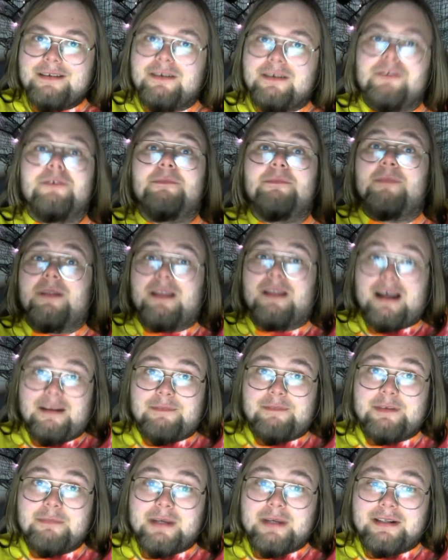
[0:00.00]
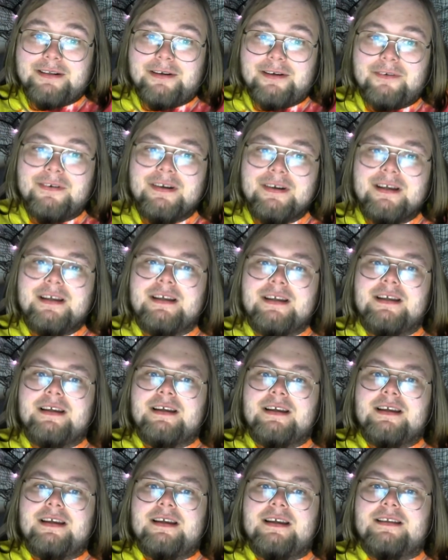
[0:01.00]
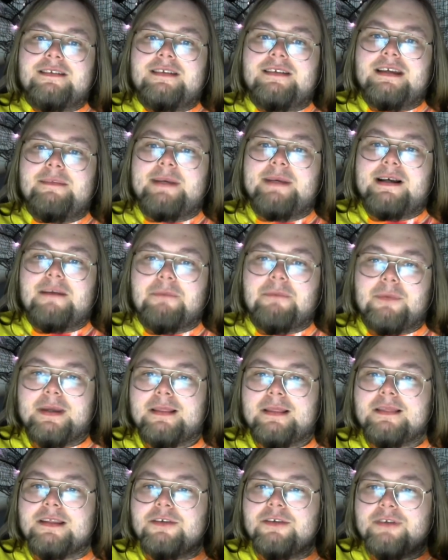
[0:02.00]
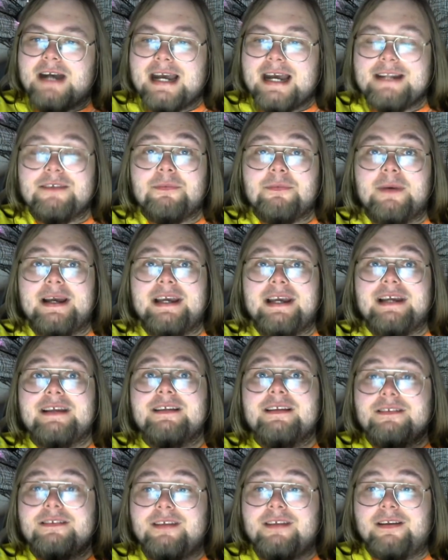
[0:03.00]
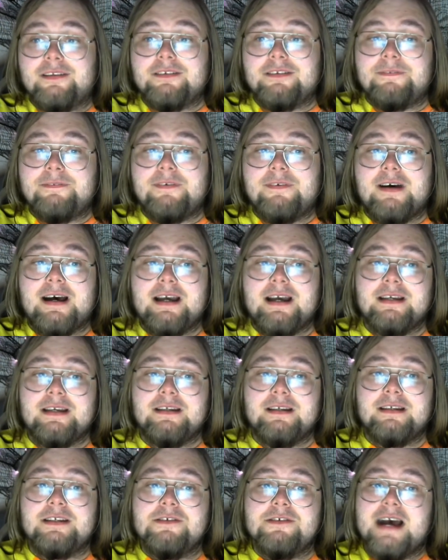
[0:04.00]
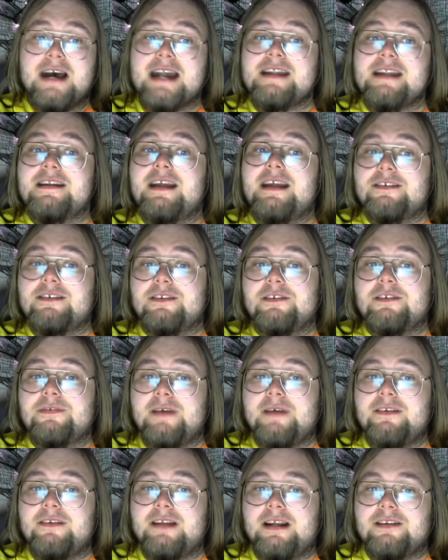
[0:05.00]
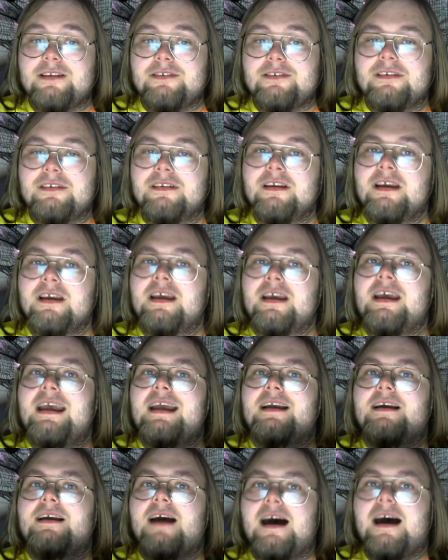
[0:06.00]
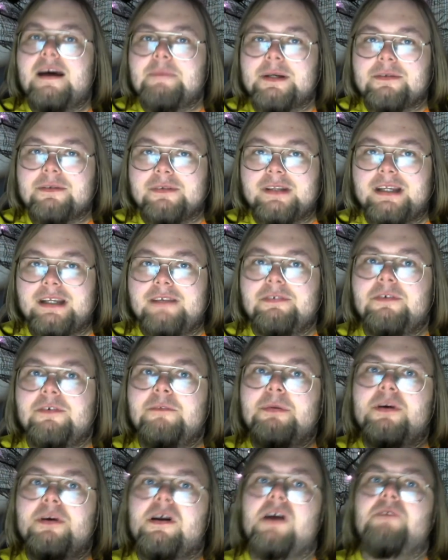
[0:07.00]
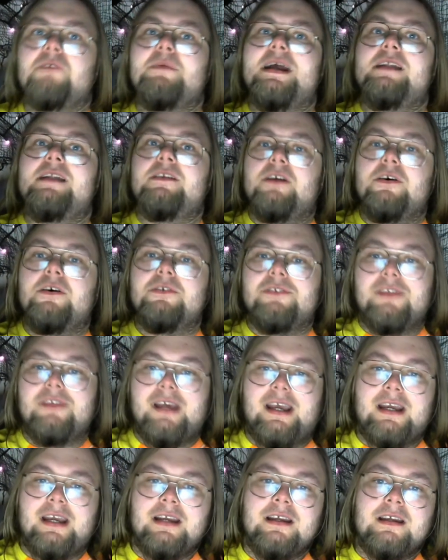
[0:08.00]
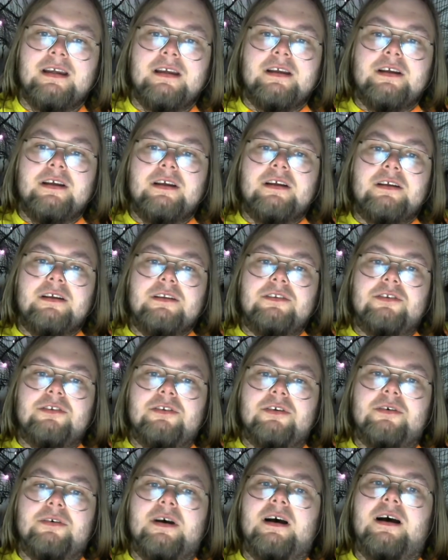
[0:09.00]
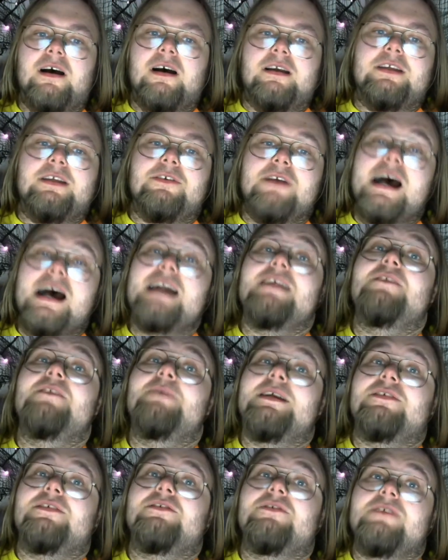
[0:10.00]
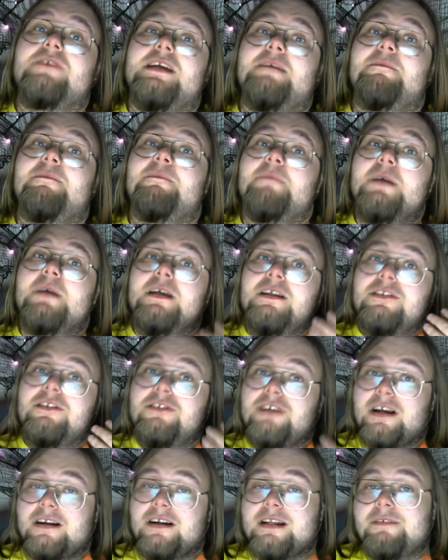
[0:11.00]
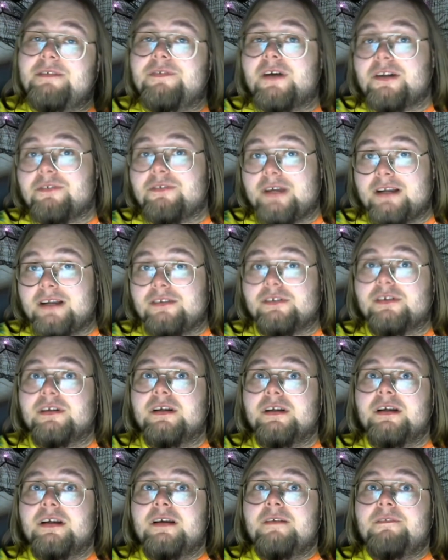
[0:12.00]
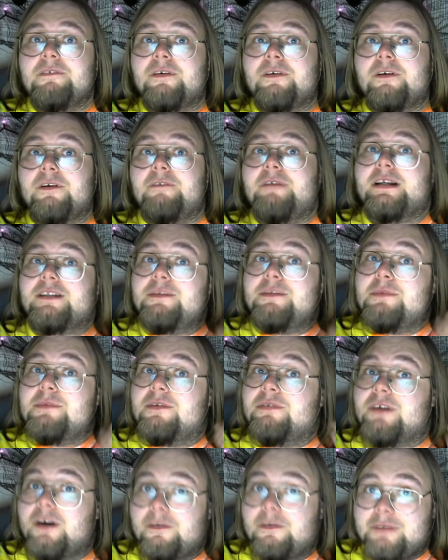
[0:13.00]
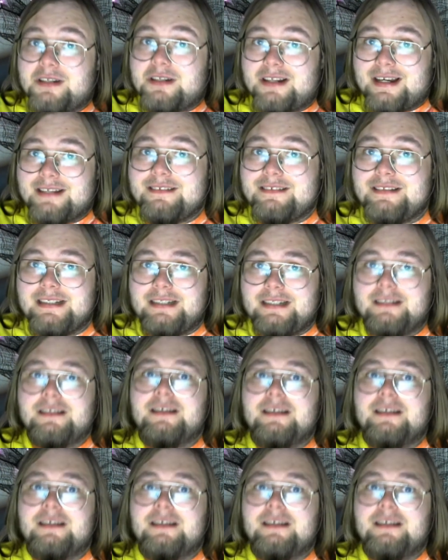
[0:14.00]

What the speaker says: who a lot of you may know, is teaming up with United Way, Tiltify, United Nations Foundation, and Comic Relief, who put on Red Nose Day, to do a United We Stream charity fundraiser for victims of COVID-19.